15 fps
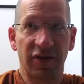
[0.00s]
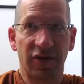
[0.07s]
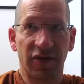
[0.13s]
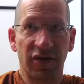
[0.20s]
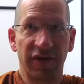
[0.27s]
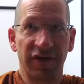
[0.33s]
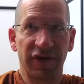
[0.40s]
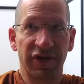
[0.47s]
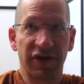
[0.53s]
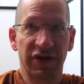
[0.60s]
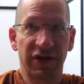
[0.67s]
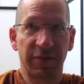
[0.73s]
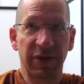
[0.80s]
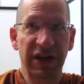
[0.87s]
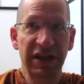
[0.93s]
Or if you're
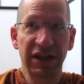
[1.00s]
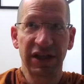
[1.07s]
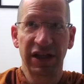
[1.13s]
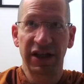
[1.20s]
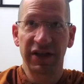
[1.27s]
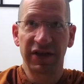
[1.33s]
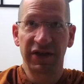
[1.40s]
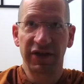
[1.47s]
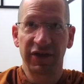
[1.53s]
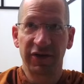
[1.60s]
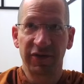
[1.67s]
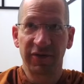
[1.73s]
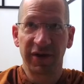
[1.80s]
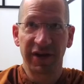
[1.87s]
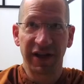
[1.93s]
just opinionless
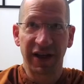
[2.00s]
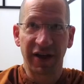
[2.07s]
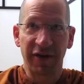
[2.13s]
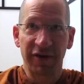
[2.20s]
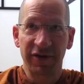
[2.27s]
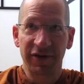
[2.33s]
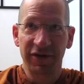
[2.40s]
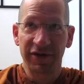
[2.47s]
right now,